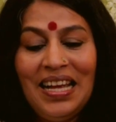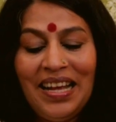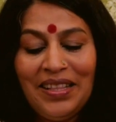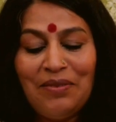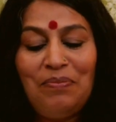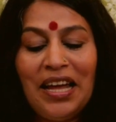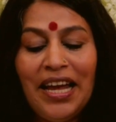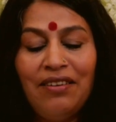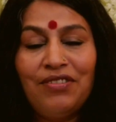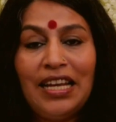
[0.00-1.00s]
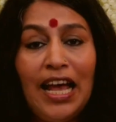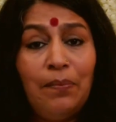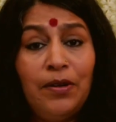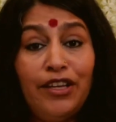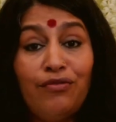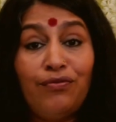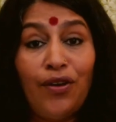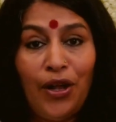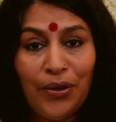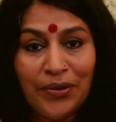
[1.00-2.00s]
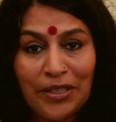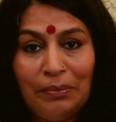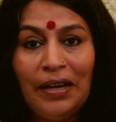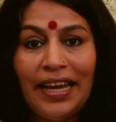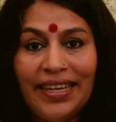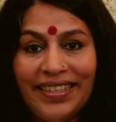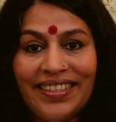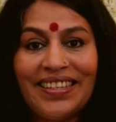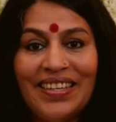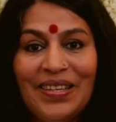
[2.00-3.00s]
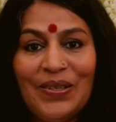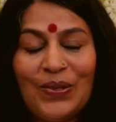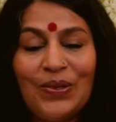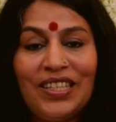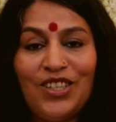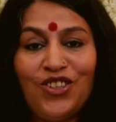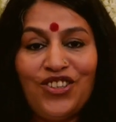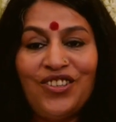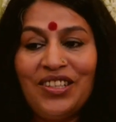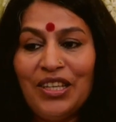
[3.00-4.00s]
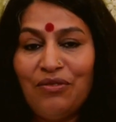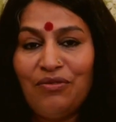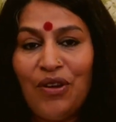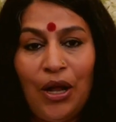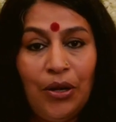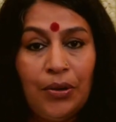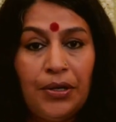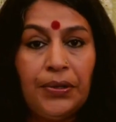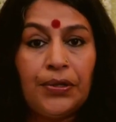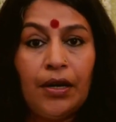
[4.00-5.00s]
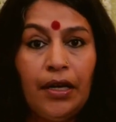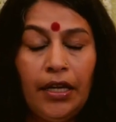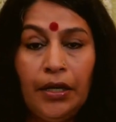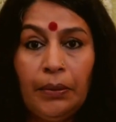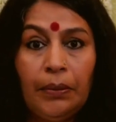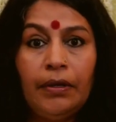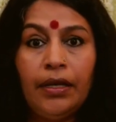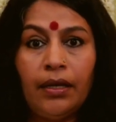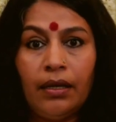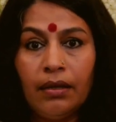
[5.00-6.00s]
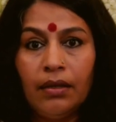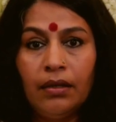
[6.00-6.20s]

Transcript: and the blind will happily follow the blind. So teachers and followers are equally